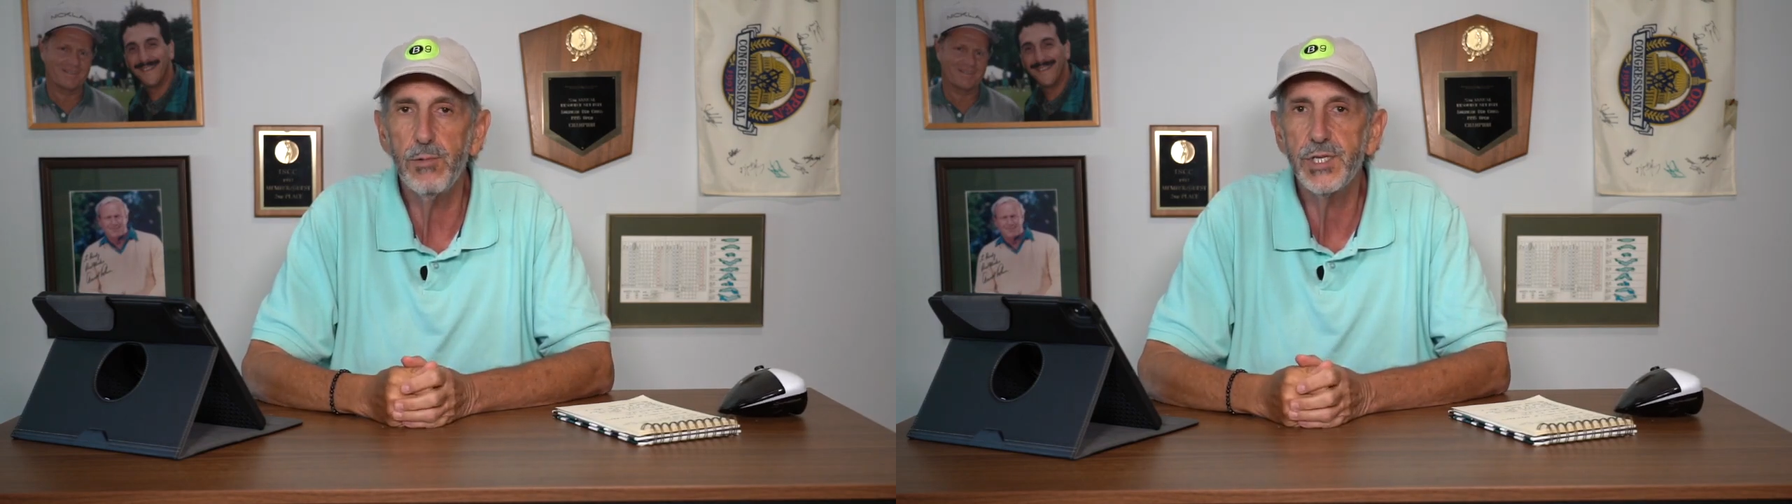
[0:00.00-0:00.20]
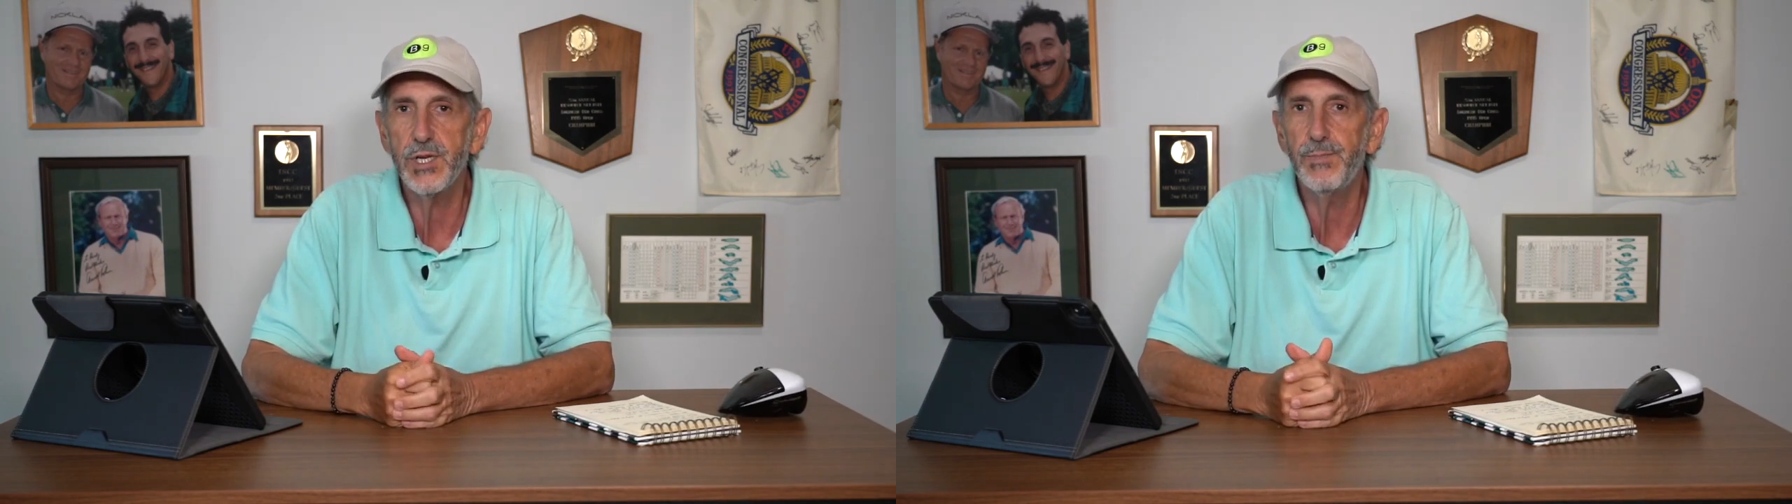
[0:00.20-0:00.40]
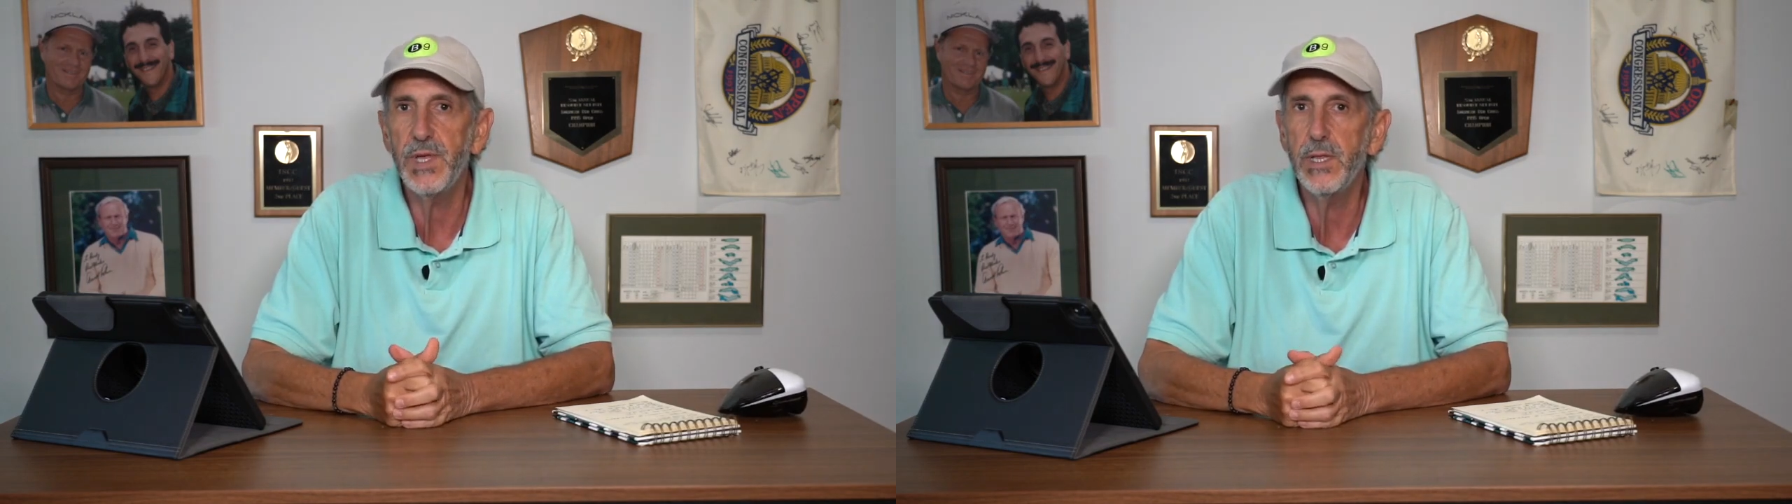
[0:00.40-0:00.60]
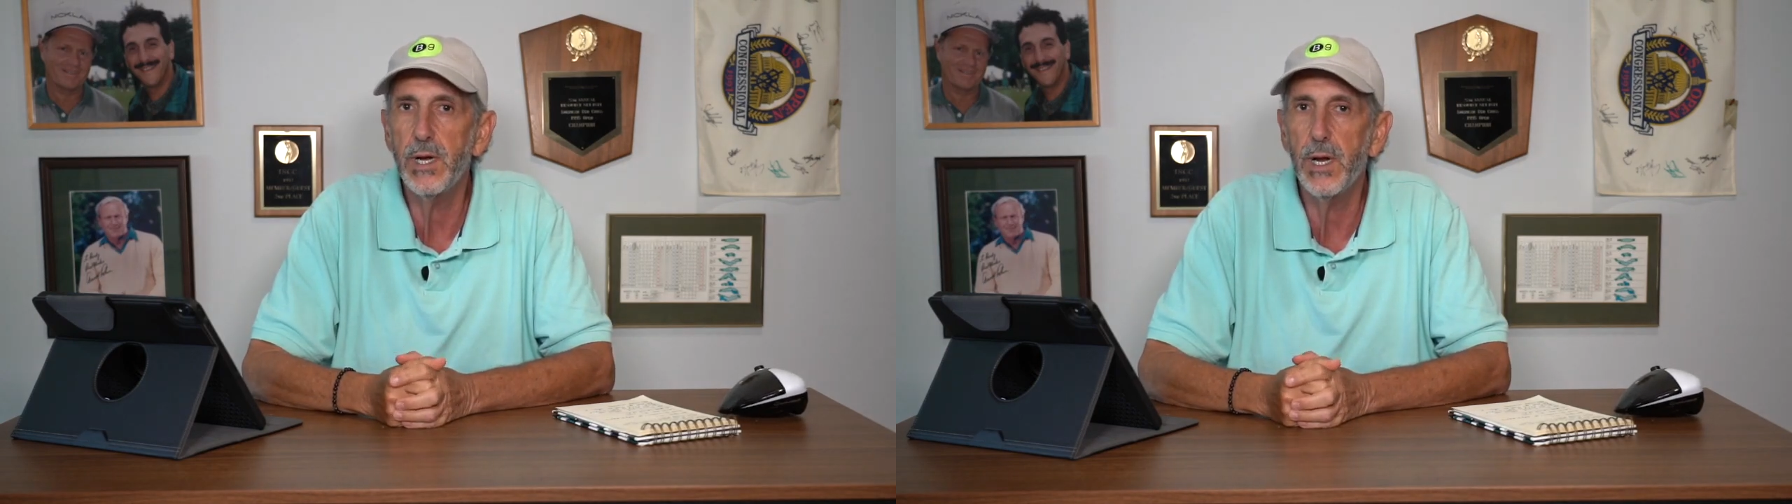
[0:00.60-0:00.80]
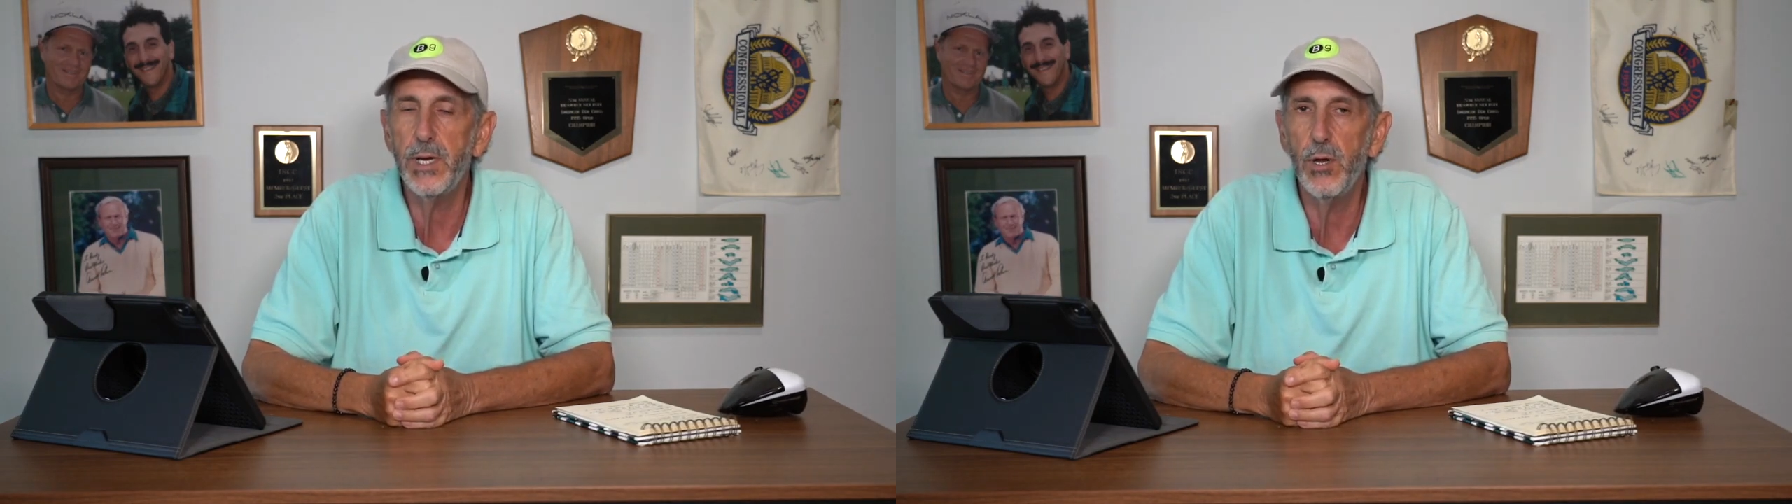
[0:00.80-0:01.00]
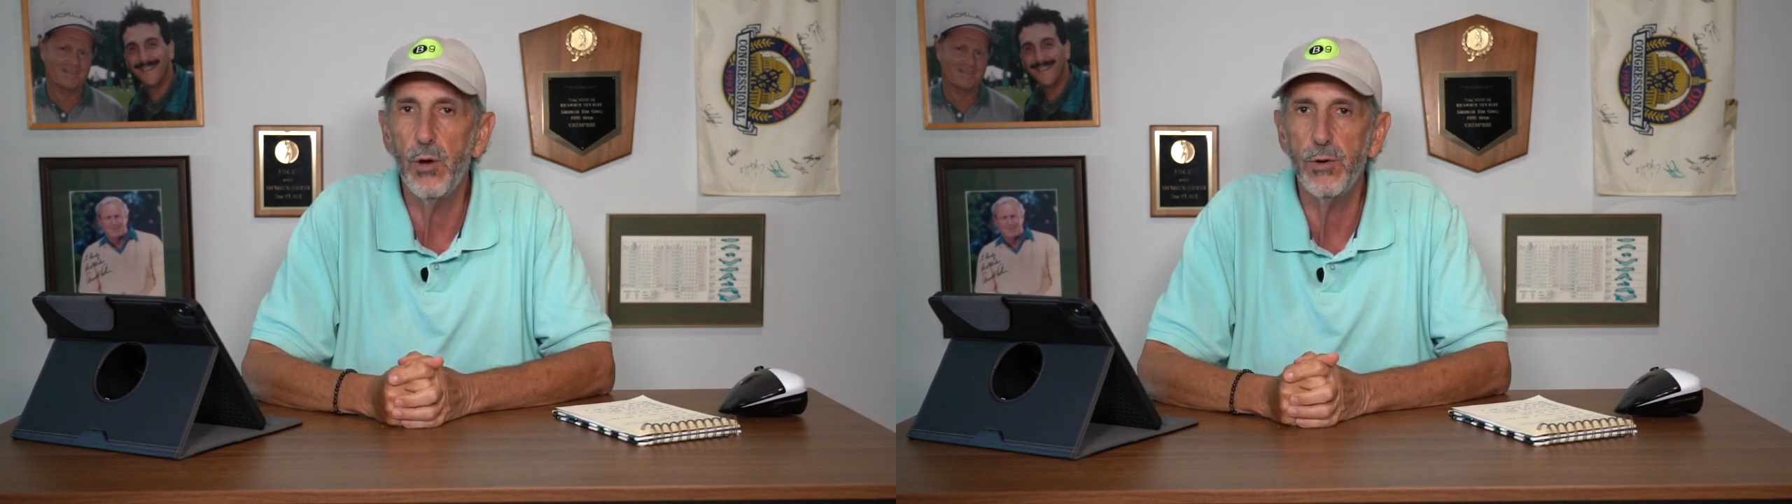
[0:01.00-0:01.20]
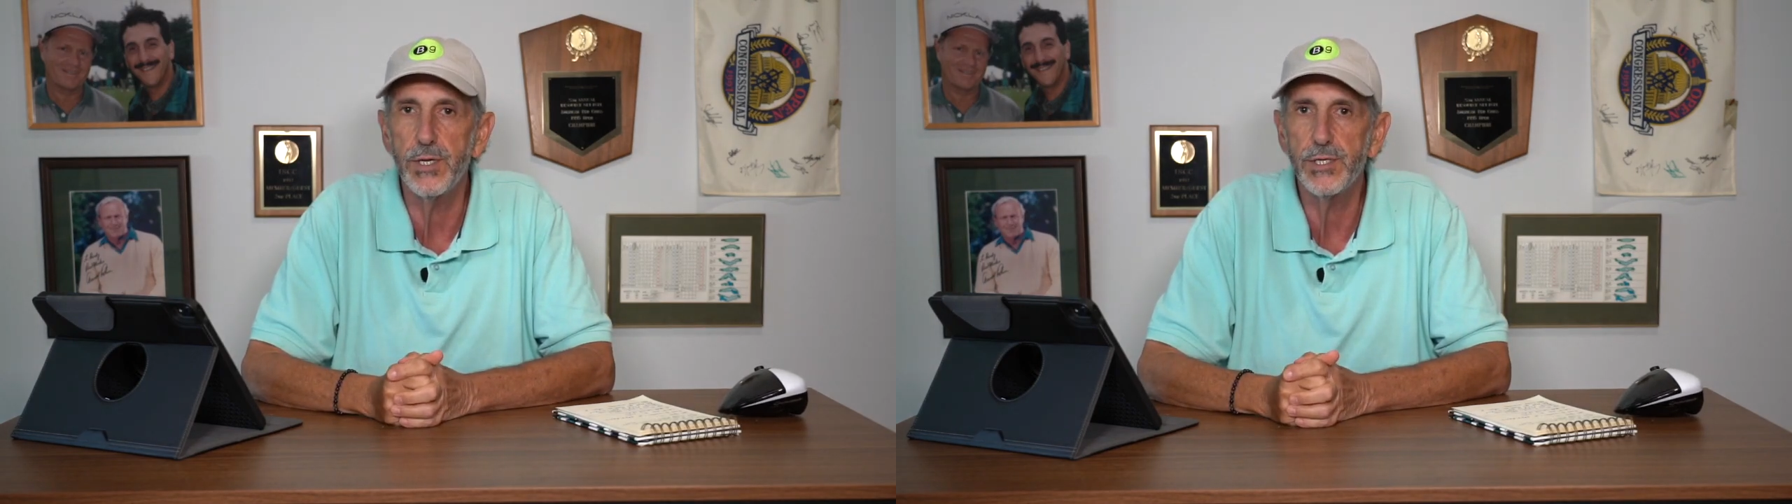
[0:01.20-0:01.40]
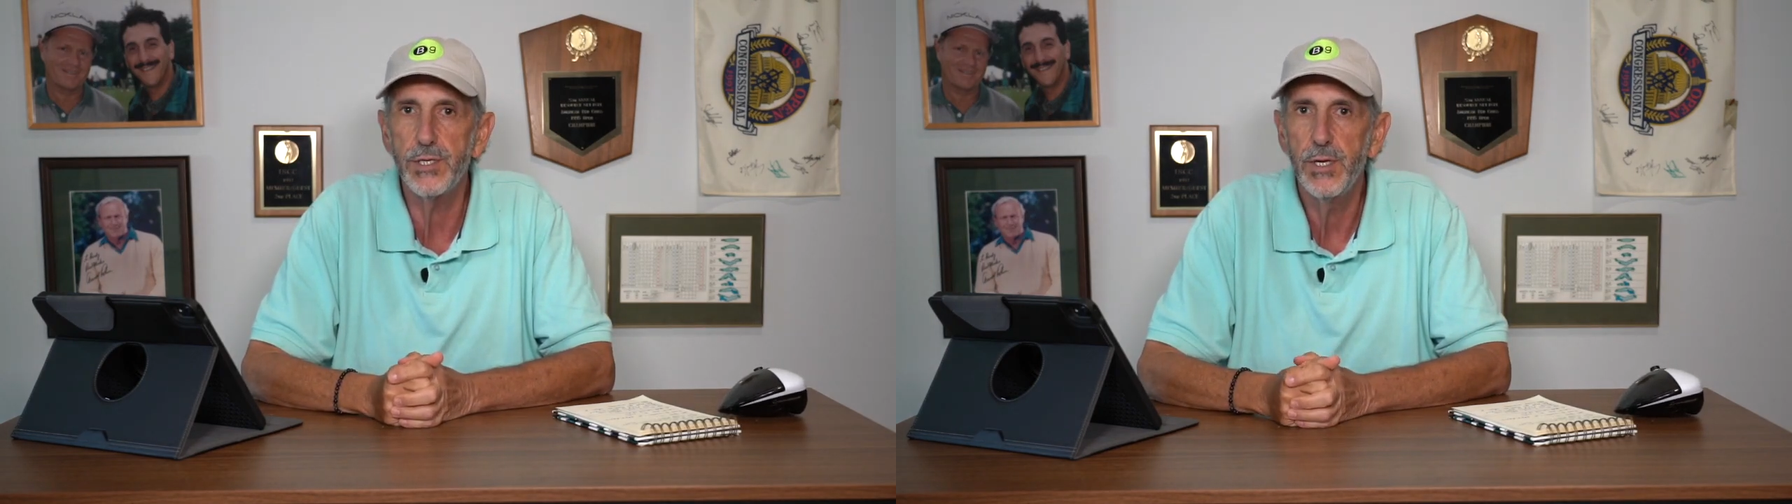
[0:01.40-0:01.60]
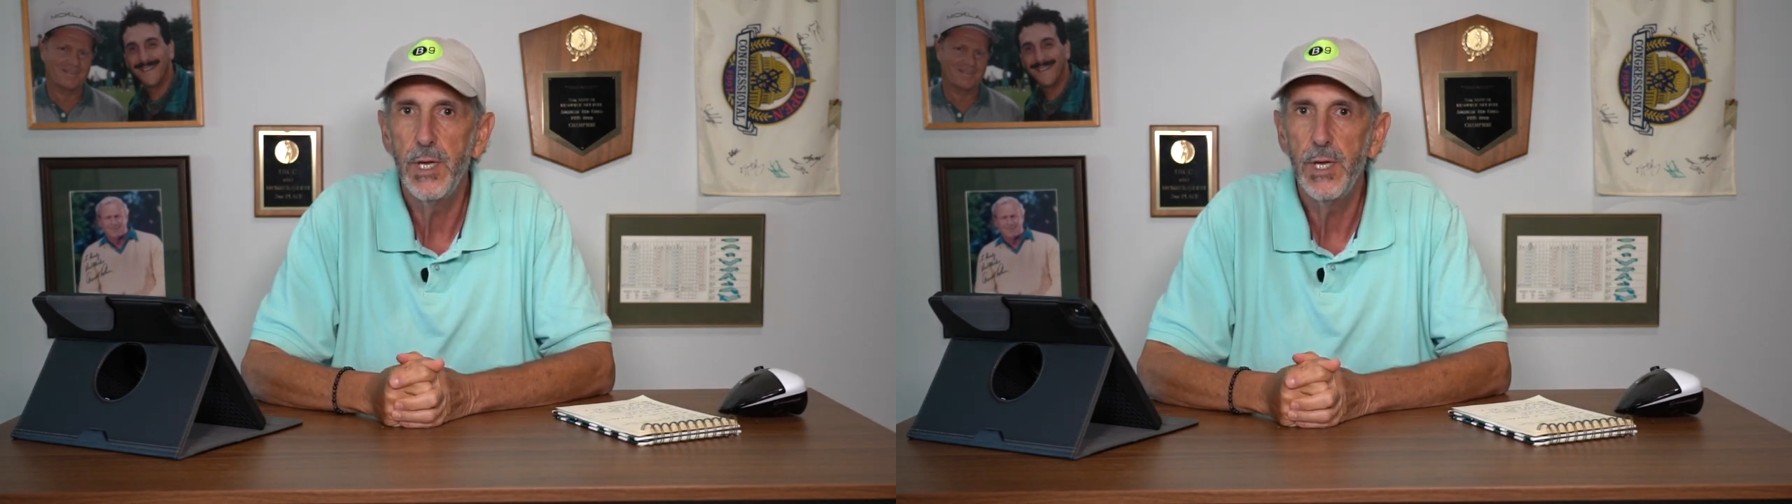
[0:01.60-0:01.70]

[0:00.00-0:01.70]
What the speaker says: was something that I noticed,